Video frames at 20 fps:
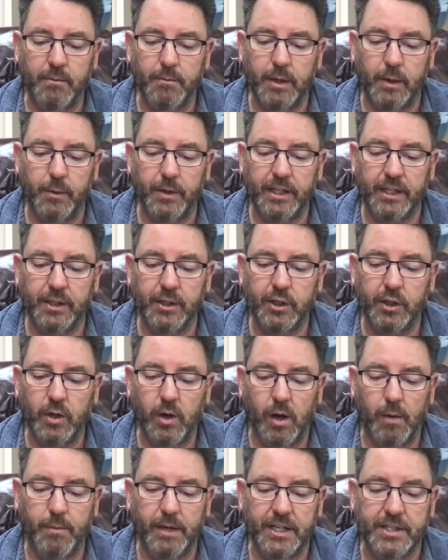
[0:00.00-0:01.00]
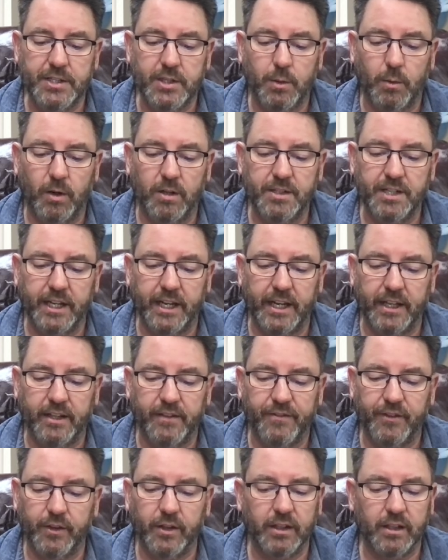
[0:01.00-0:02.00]
but we can do our best to work together
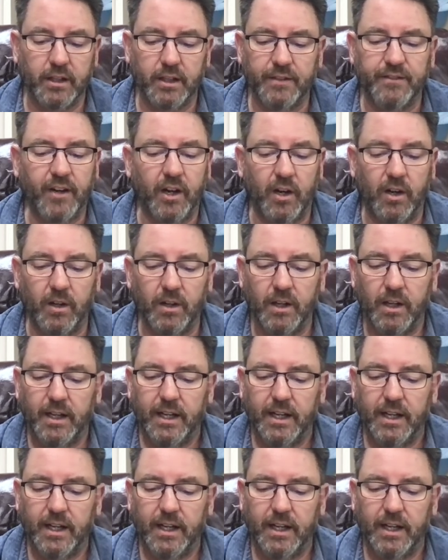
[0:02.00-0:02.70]
for the good of all.